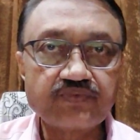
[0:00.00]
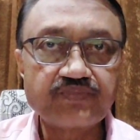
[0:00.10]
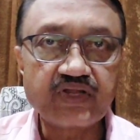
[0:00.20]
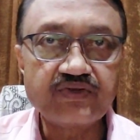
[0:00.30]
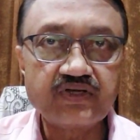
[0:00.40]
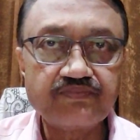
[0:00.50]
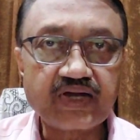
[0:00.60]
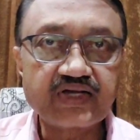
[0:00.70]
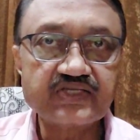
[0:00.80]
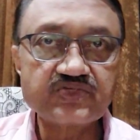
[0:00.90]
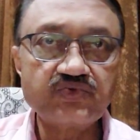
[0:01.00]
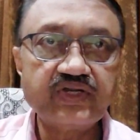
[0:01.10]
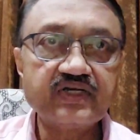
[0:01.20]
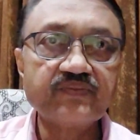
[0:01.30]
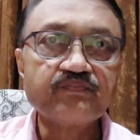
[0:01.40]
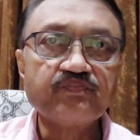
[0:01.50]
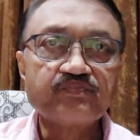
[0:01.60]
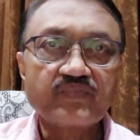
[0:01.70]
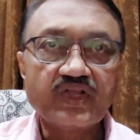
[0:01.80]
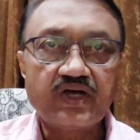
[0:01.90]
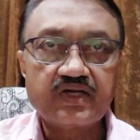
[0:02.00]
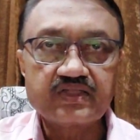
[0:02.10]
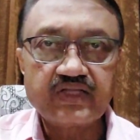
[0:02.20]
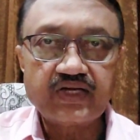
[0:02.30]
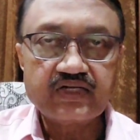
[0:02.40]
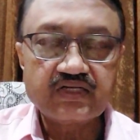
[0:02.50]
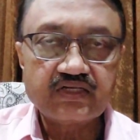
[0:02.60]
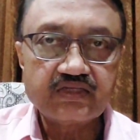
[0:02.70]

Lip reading: practice unit are that